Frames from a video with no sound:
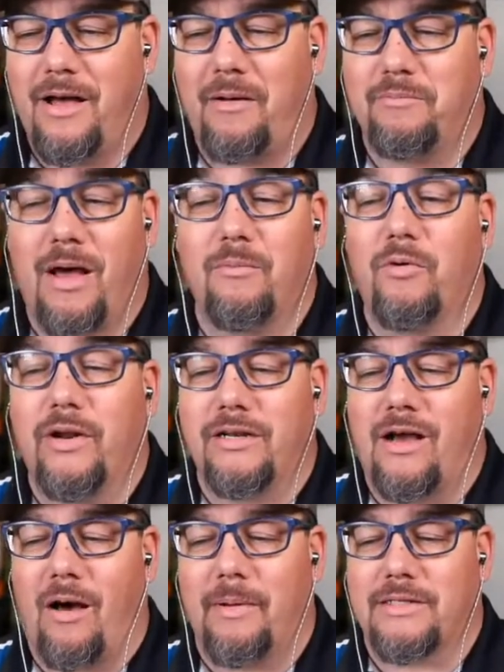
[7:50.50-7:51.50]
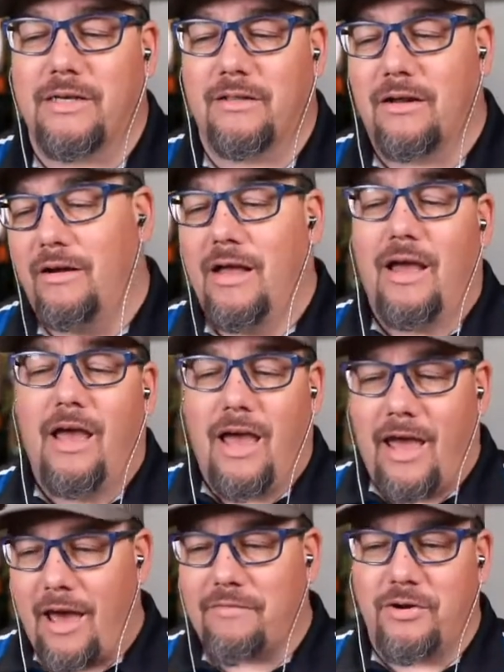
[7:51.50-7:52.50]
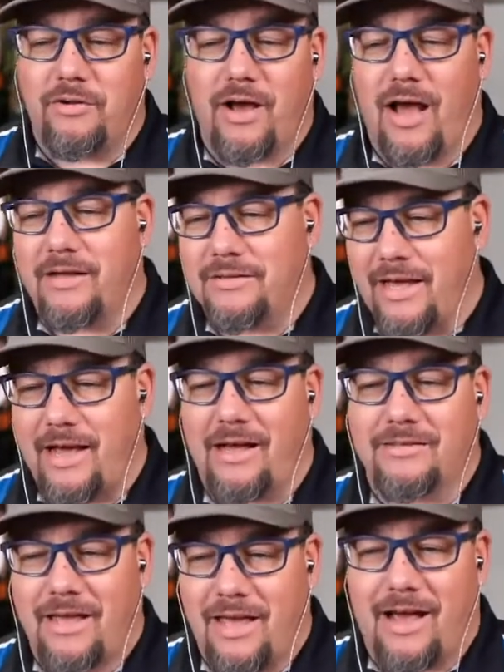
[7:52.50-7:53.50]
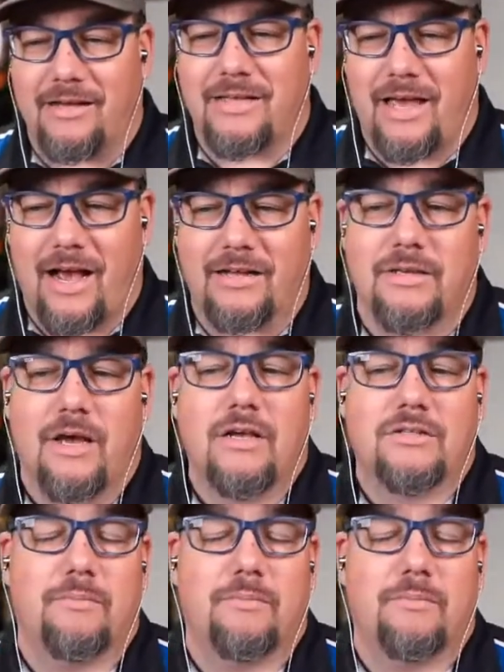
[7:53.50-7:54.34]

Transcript: I'm reading comments here. There, hey, afternoon guys. Hey guys. Hey guys. Hey guys.